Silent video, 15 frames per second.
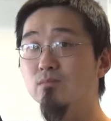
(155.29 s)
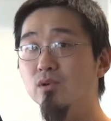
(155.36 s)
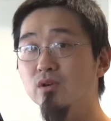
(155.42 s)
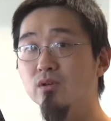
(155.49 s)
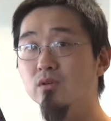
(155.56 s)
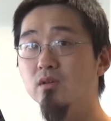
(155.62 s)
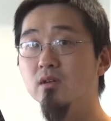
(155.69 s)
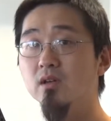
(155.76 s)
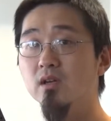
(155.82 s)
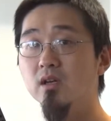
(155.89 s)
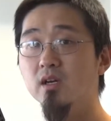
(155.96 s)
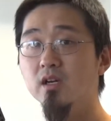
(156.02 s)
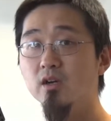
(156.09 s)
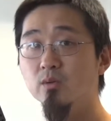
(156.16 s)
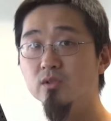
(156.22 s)
mode,
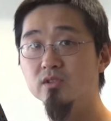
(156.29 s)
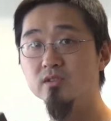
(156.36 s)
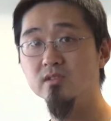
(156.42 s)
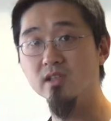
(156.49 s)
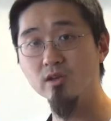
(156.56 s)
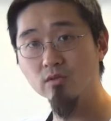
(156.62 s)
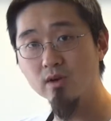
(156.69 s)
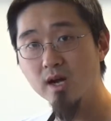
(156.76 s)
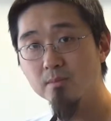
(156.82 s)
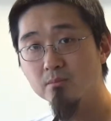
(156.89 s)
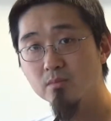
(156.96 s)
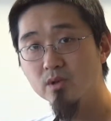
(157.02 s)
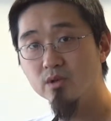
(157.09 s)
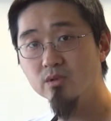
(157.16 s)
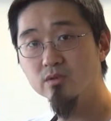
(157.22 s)
which is a crop
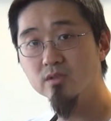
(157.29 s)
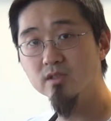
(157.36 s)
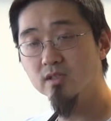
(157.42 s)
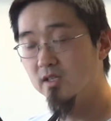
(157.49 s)
mode.